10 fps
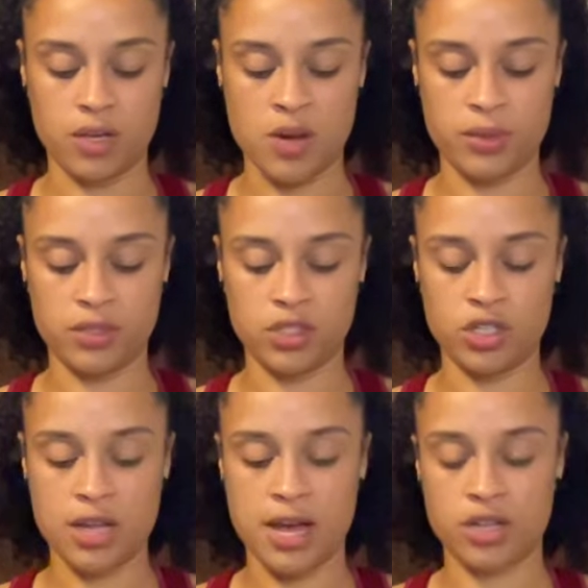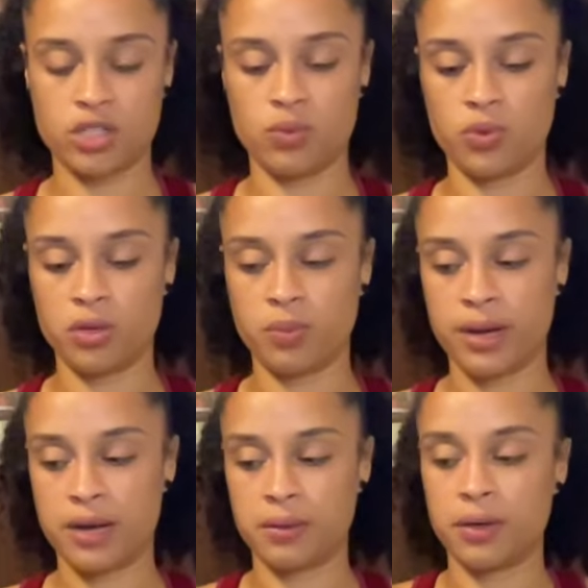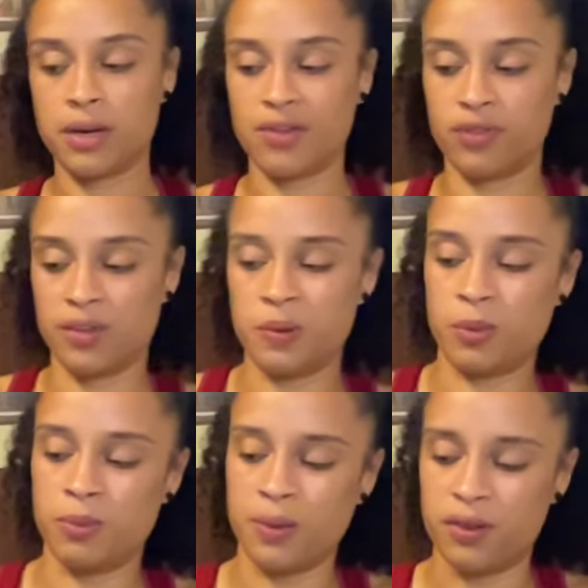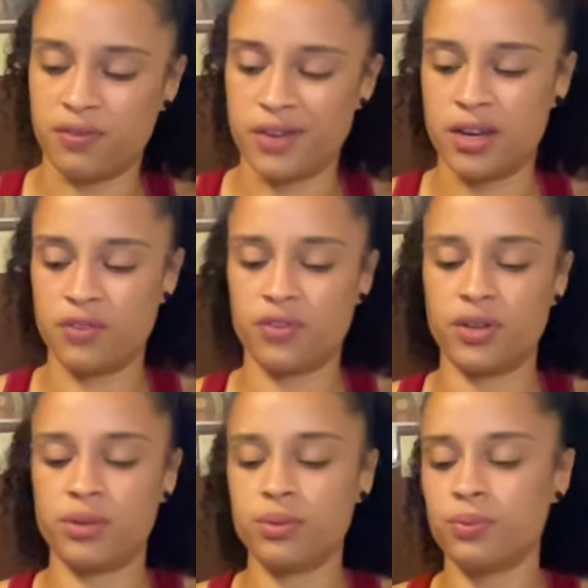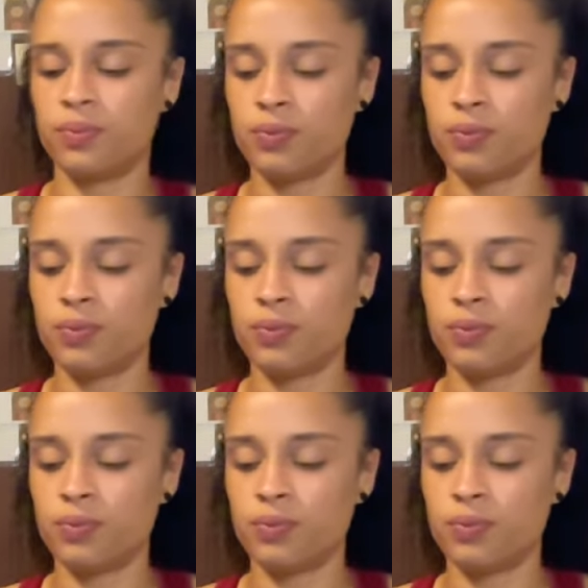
Competition, action, willpower. I feel like people might be fighting for you.